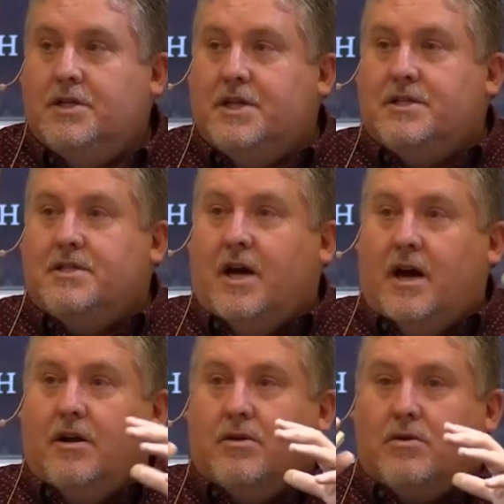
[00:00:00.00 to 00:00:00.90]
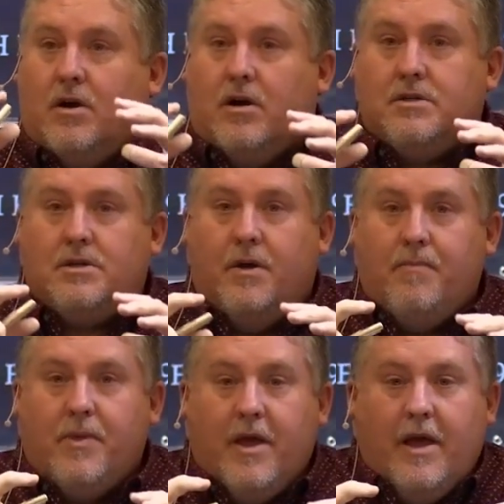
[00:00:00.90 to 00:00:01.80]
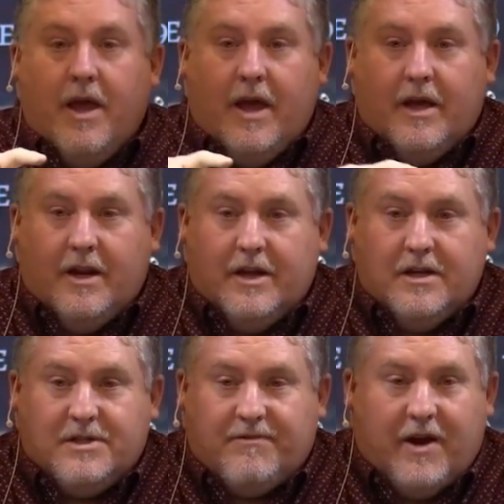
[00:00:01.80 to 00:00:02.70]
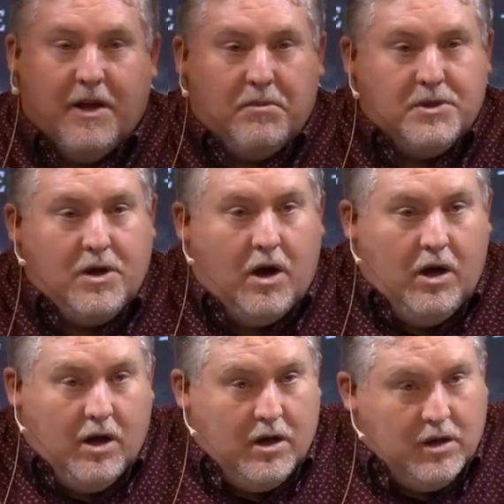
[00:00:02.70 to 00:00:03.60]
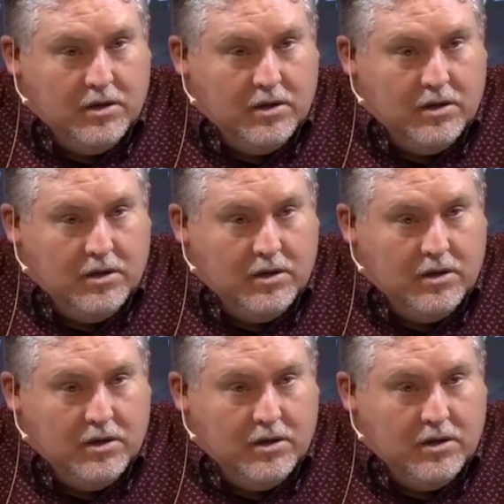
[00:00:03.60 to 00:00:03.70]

Jesus died on the cross, and it is available to all.